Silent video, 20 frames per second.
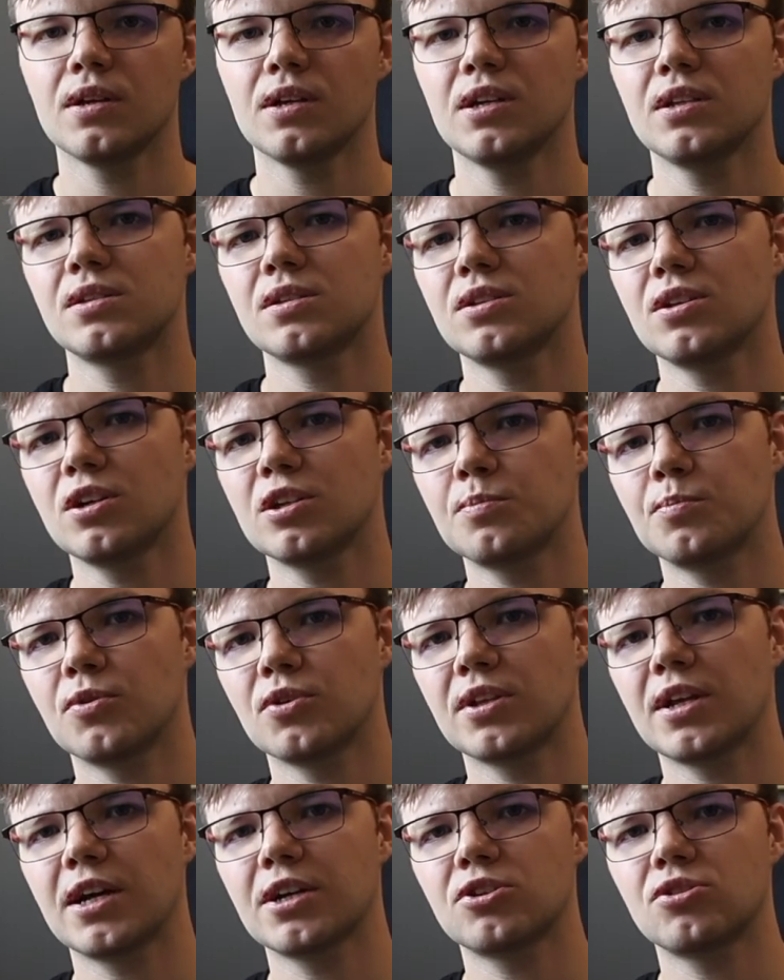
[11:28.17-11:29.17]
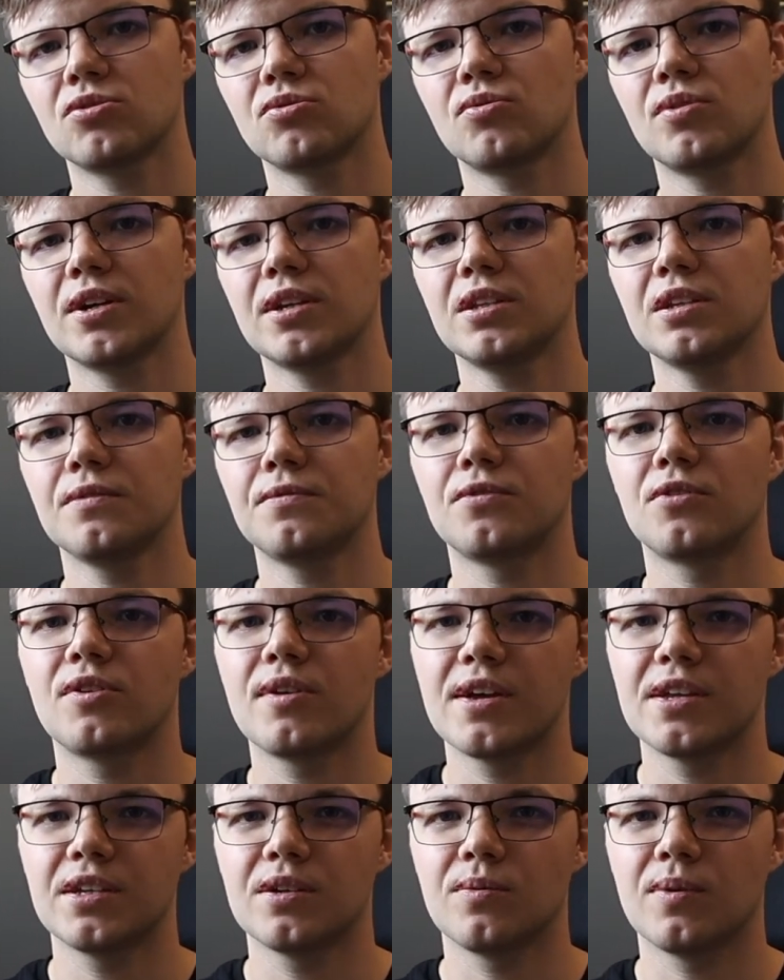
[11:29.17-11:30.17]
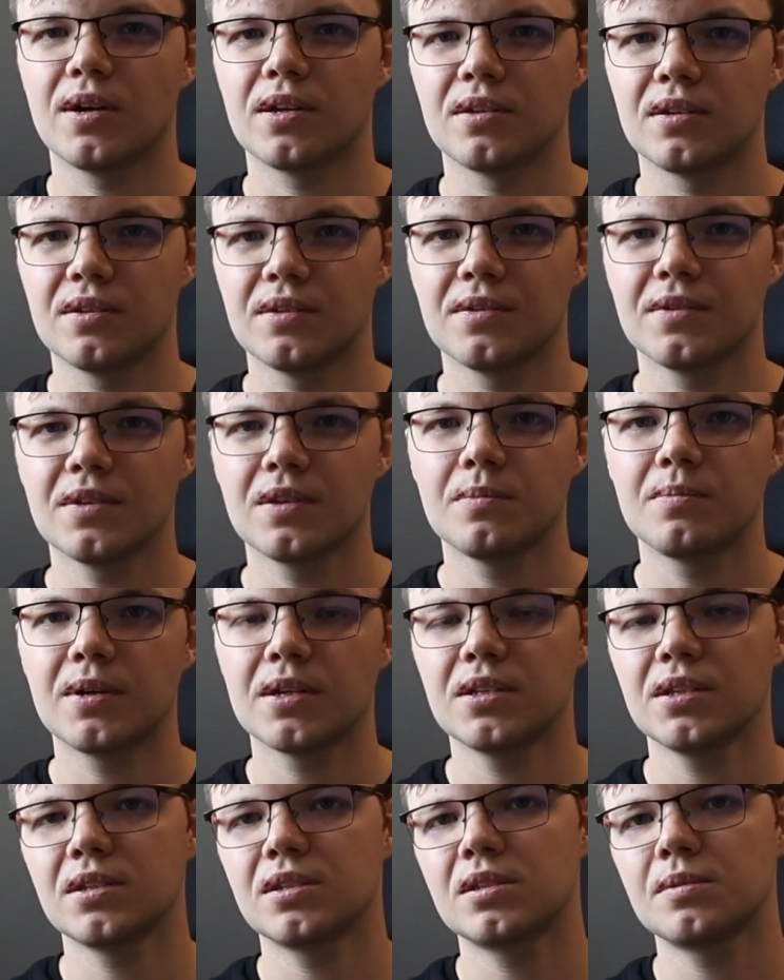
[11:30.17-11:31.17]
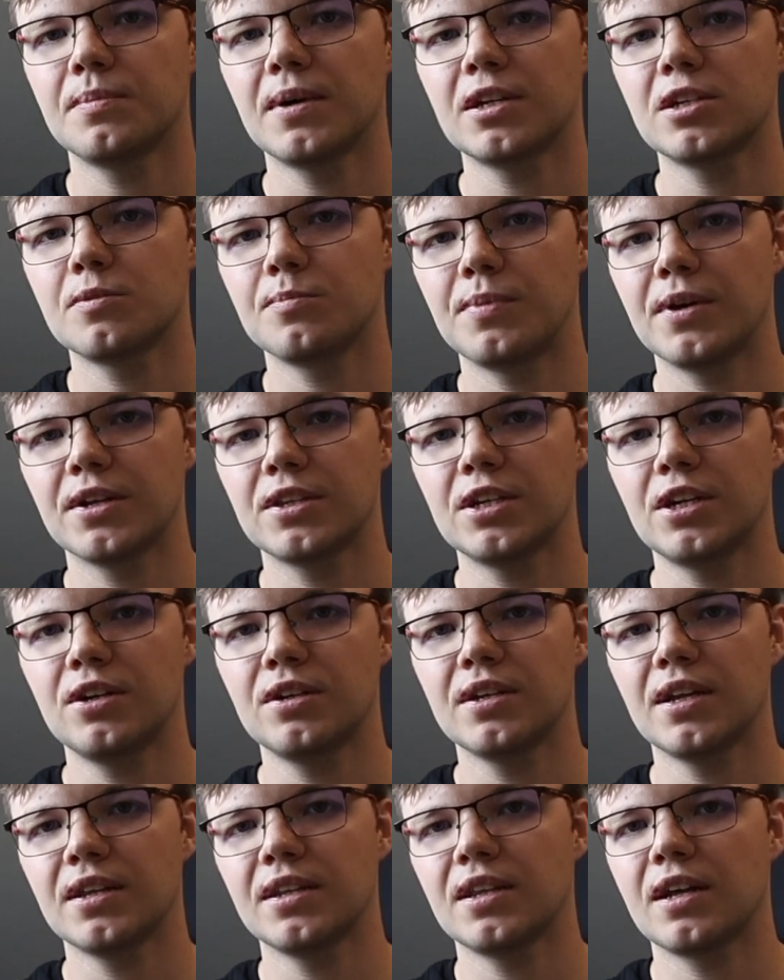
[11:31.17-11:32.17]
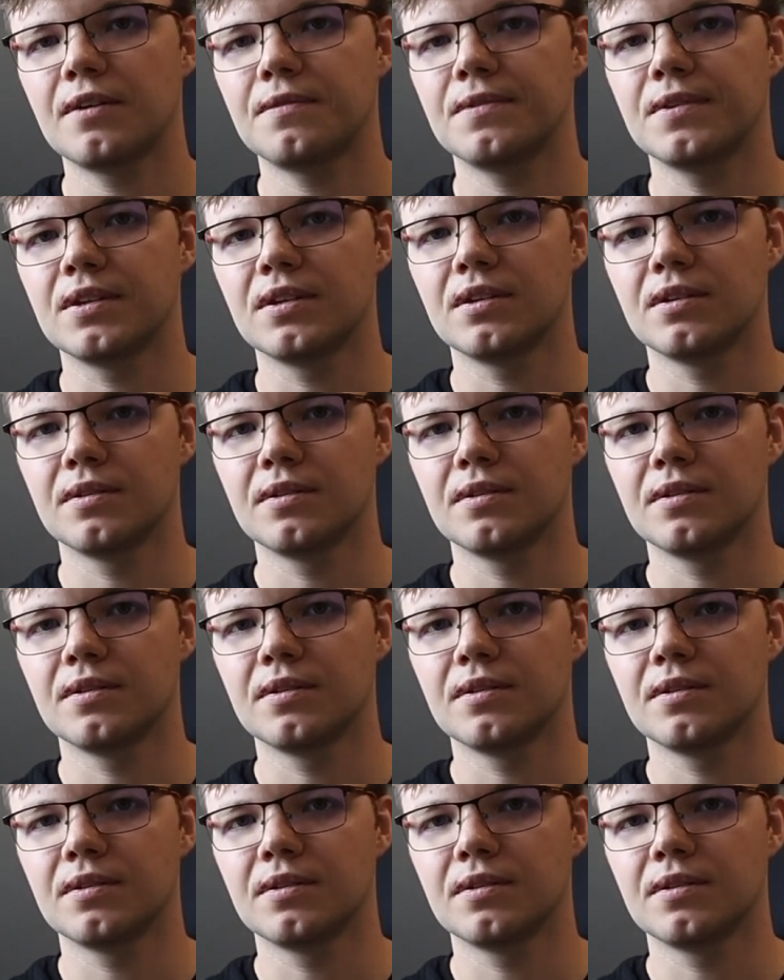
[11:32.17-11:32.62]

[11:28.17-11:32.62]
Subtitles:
It's not production ready for anyone, but it's much better than nothing.